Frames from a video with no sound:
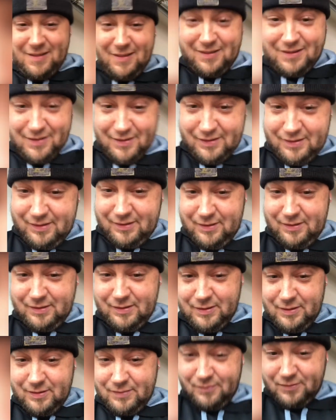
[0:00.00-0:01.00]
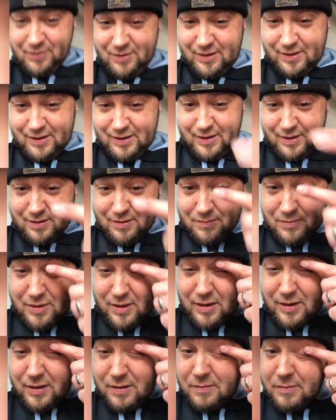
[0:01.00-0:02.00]
Look what I got on my
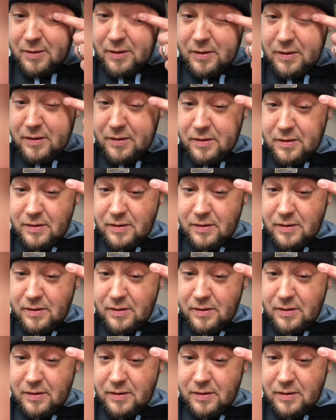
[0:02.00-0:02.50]
eyeball.